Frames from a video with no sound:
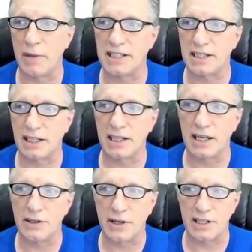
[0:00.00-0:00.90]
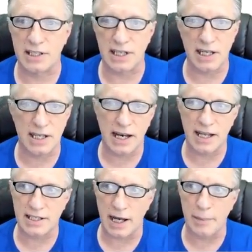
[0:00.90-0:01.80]
basically, you can see that
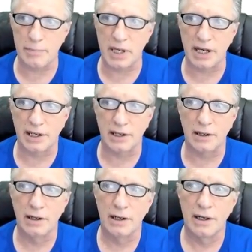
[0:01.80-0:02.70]
it's up here